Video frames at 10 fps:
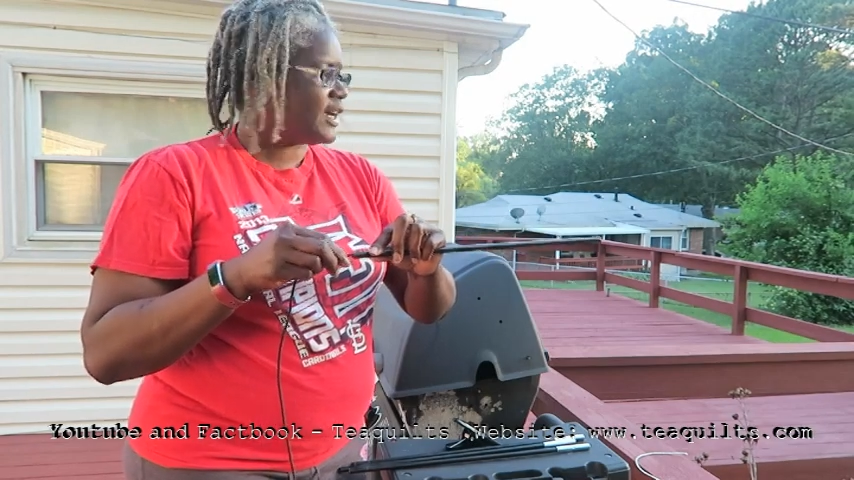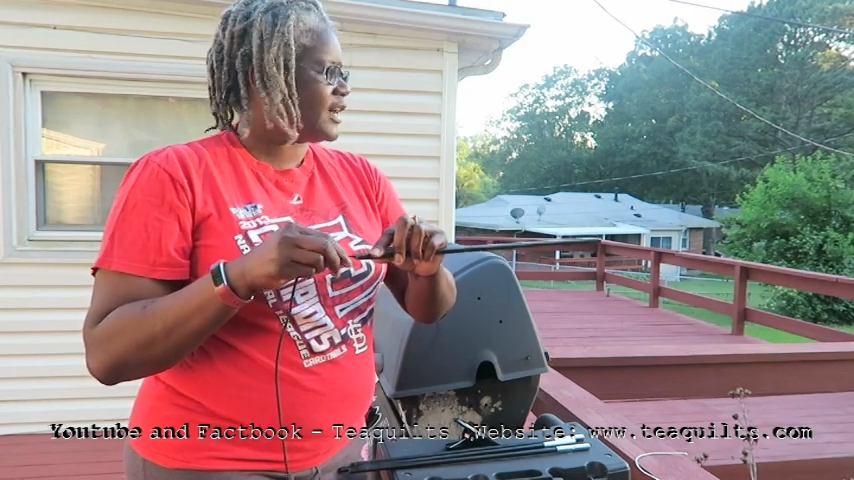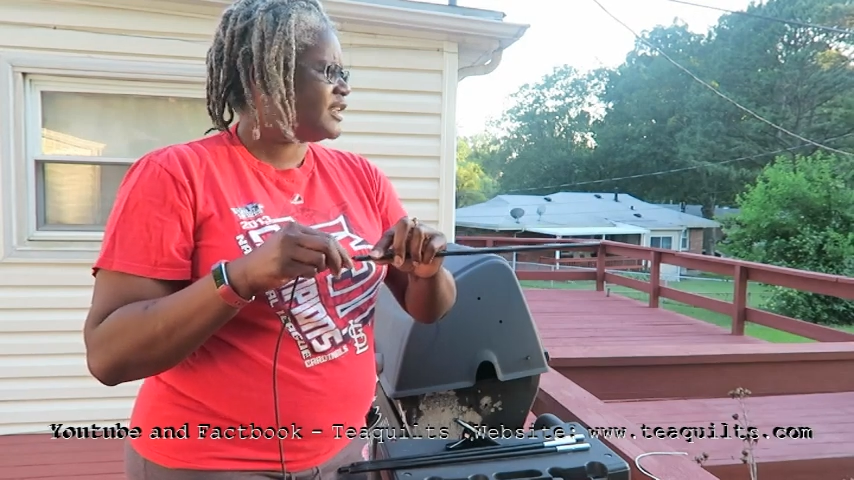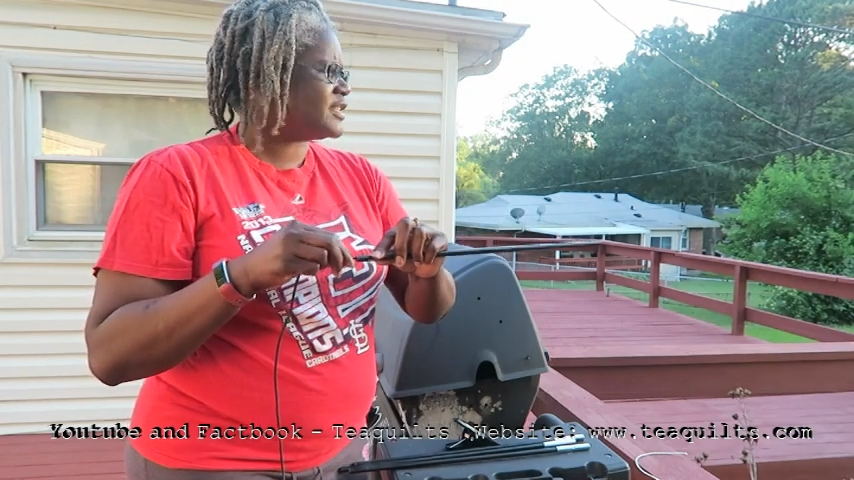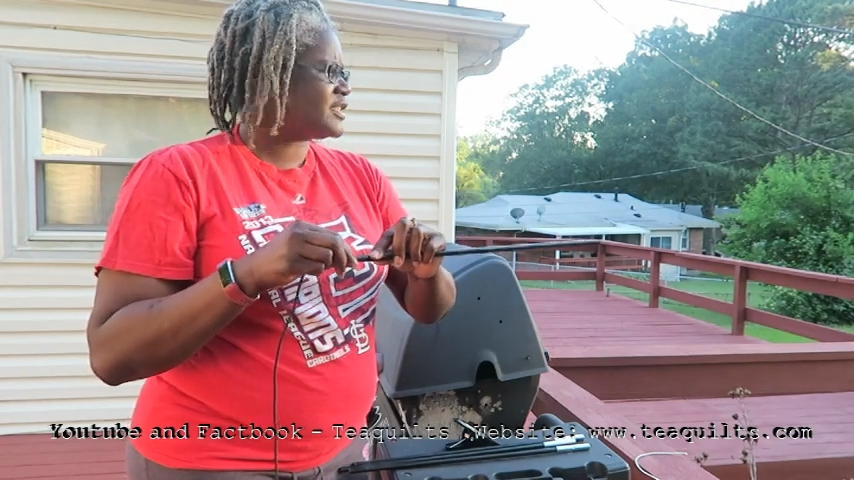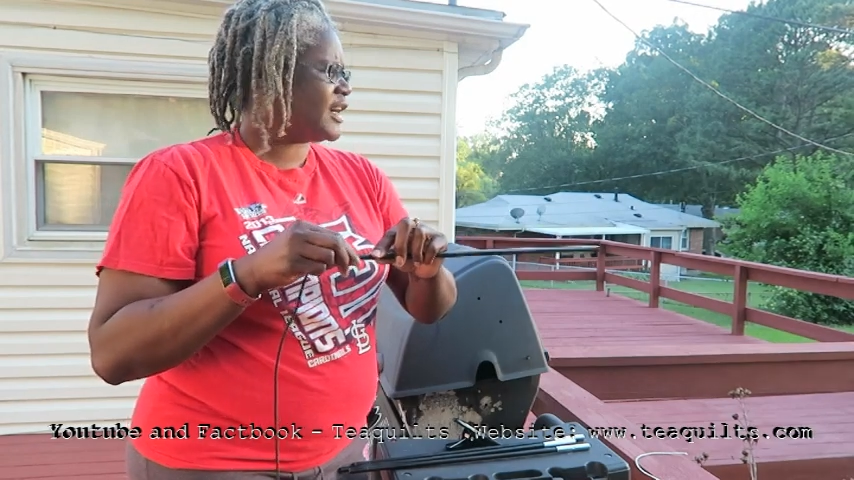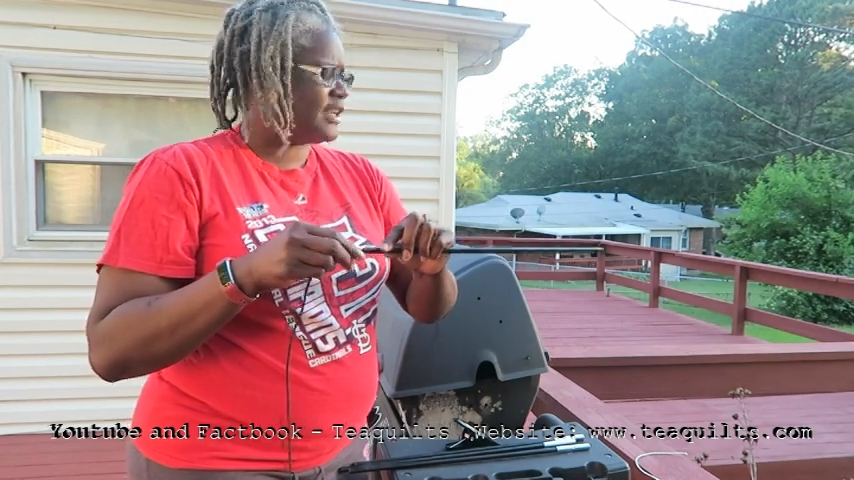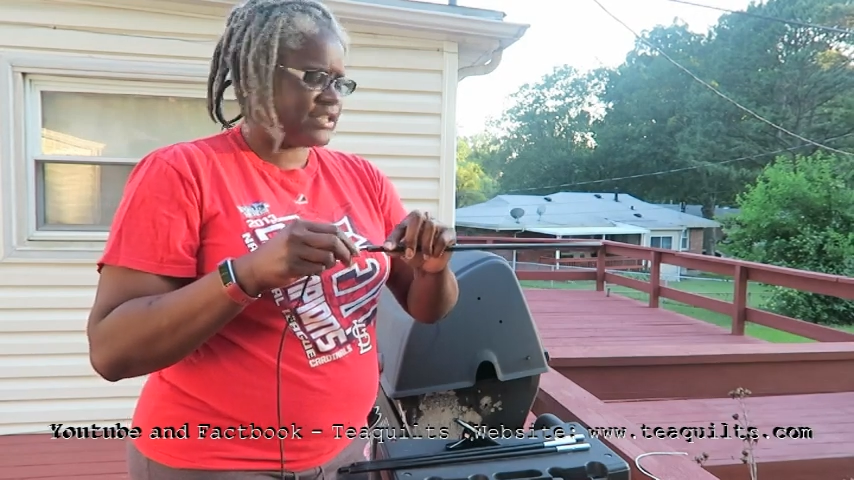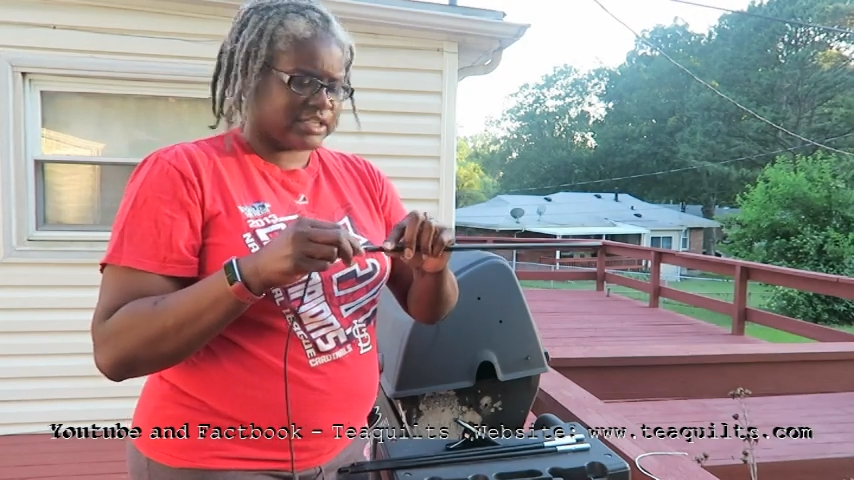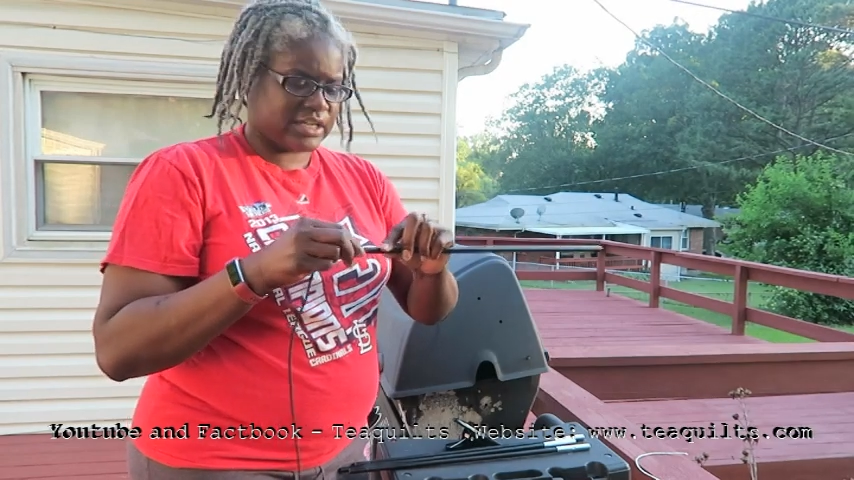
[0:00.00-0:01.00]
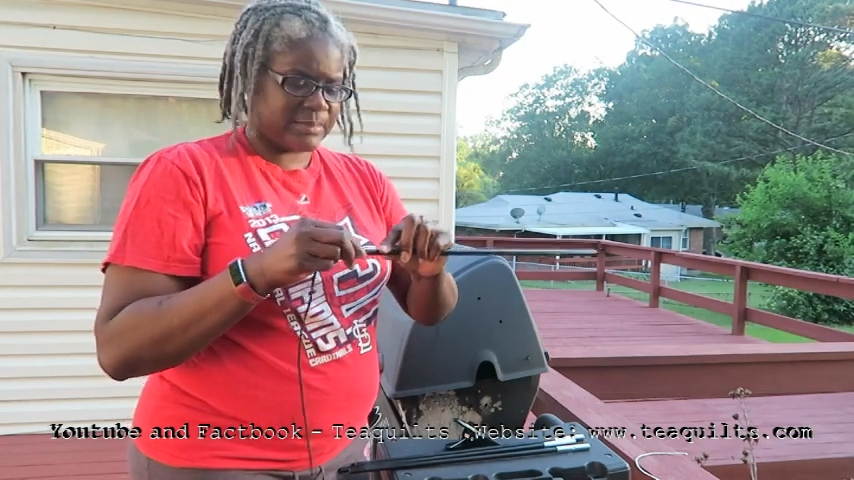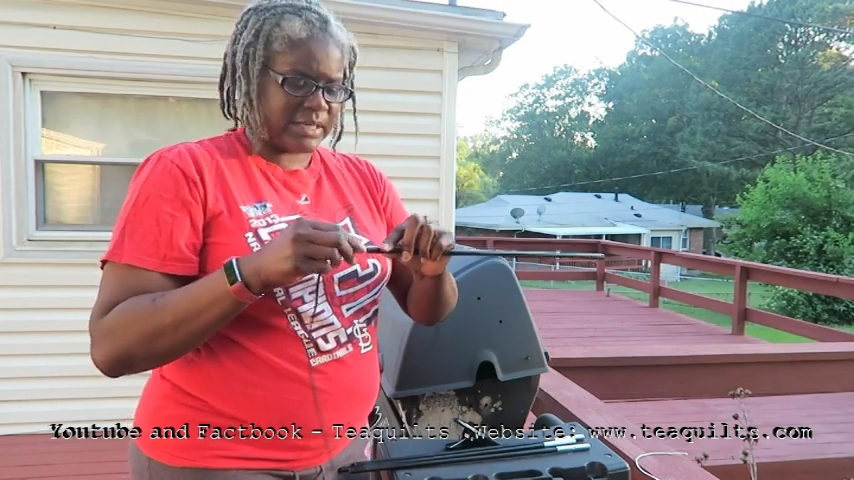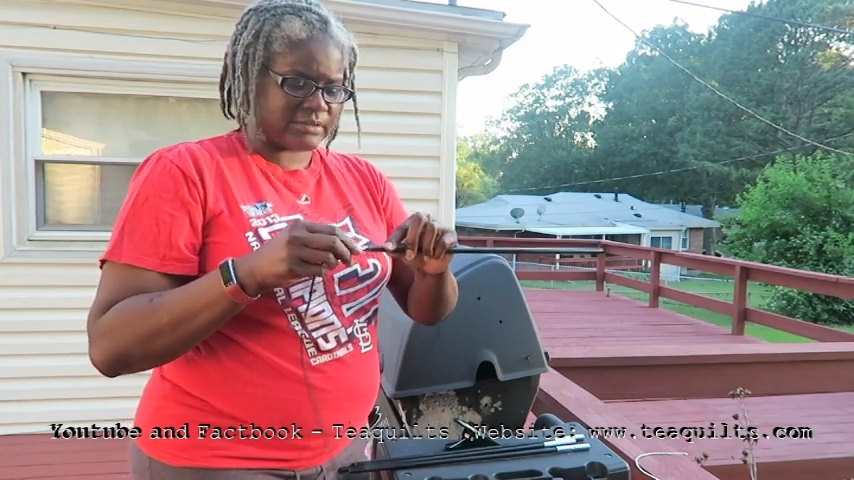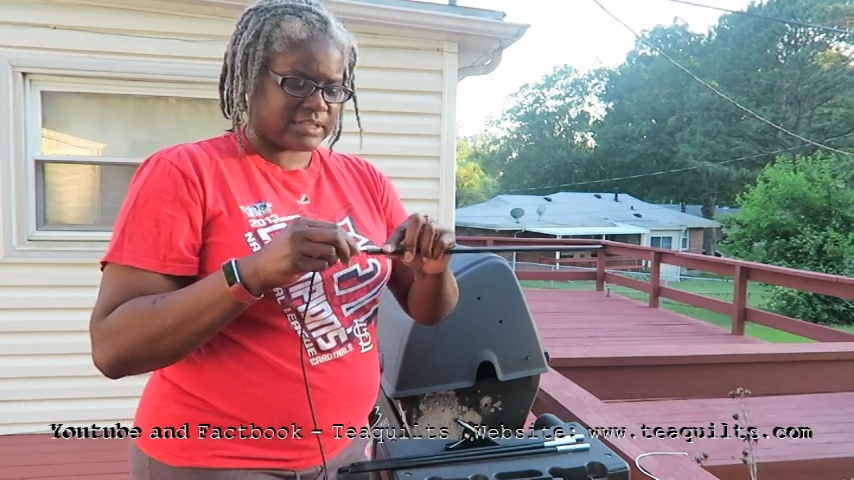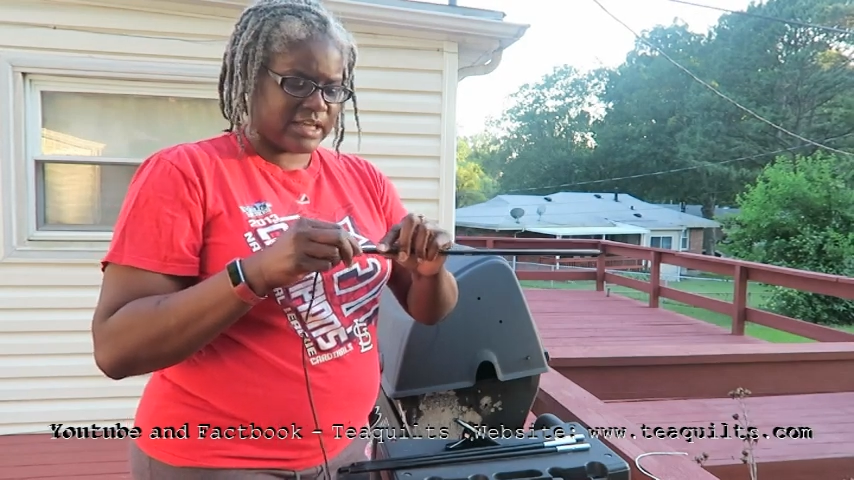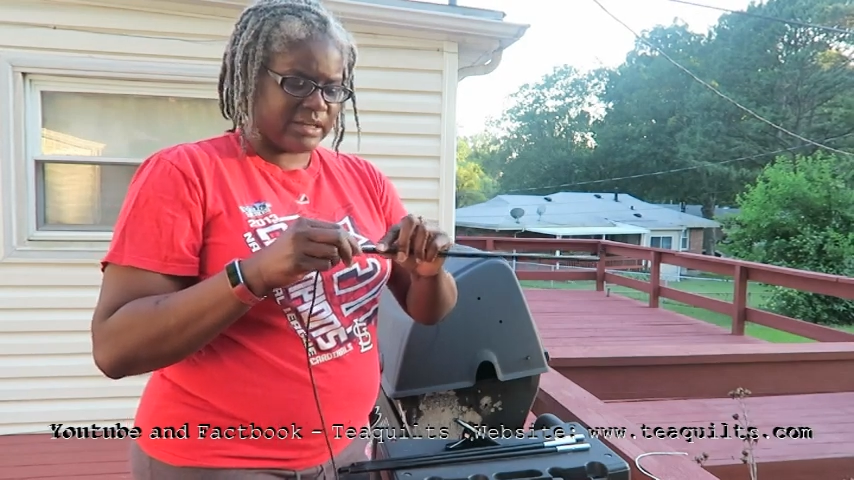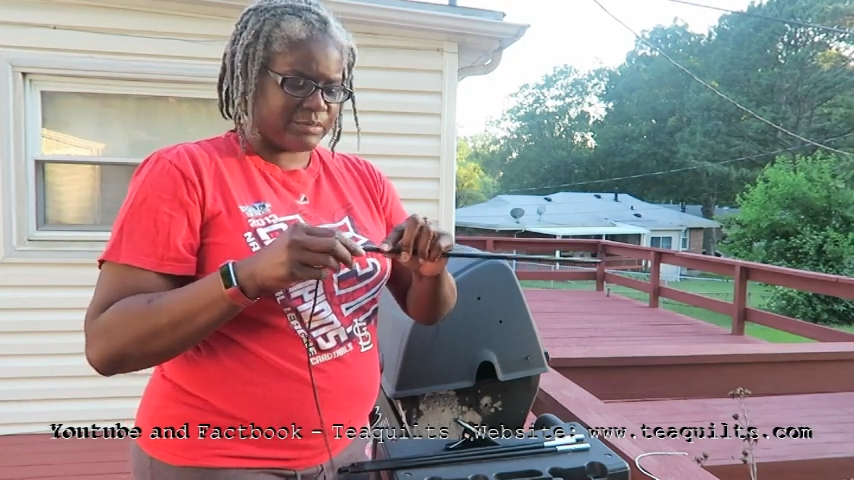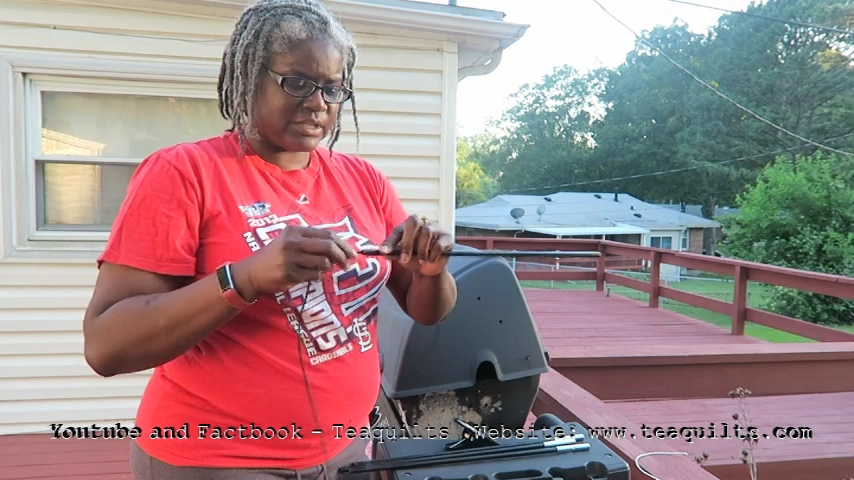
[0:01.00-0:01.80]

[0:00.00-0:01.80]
I decided to come outside